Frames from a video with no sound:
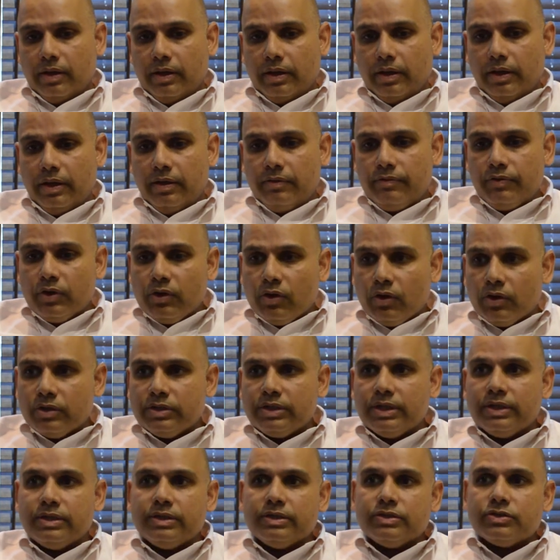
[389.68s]
If the
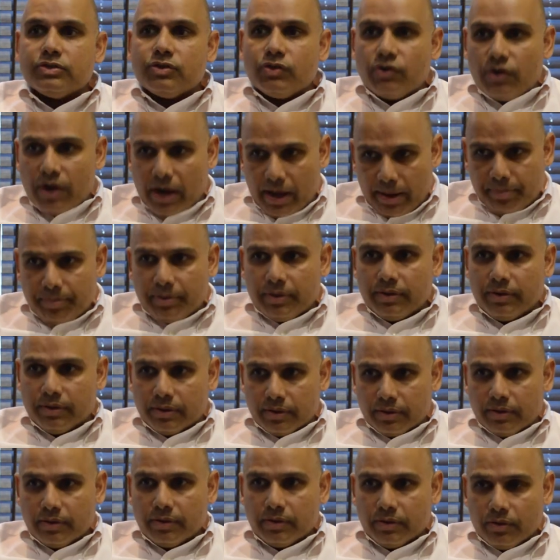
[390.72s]
content is crap,
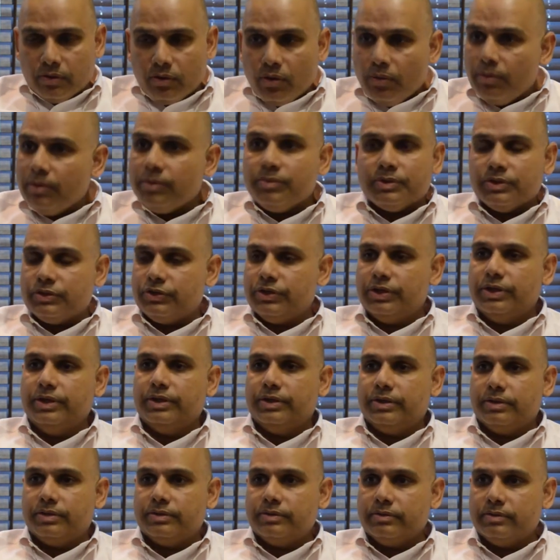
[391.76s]
no one will share
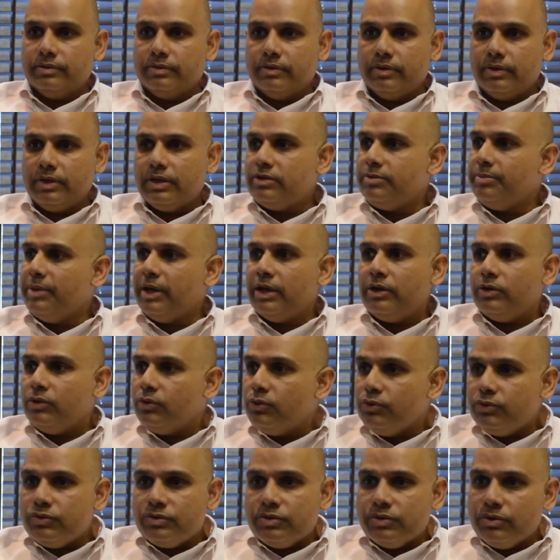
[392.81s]
it. Doesn't matter
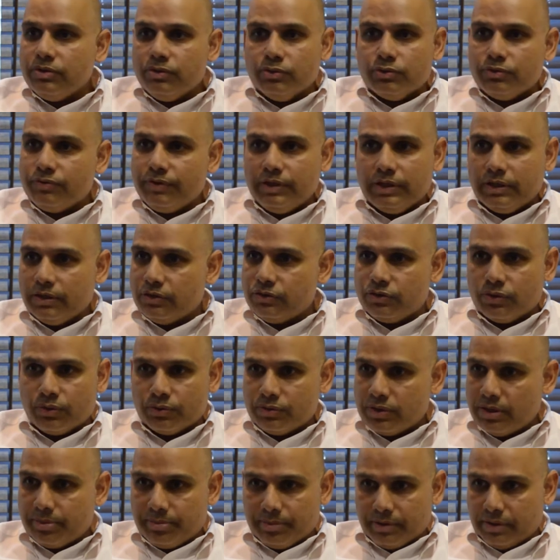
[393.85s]
whose newsfeed it shows
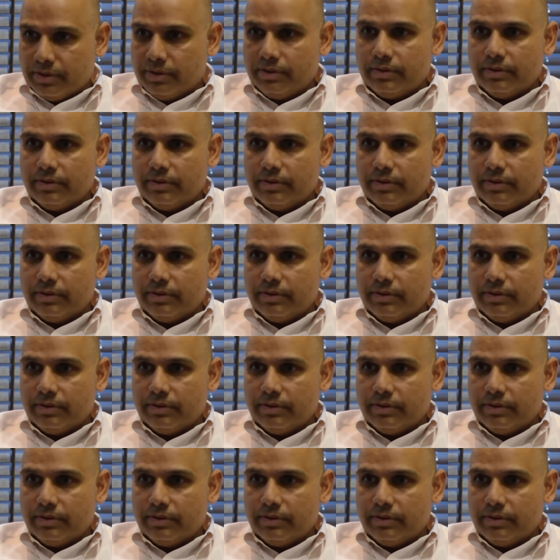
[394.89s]
up in.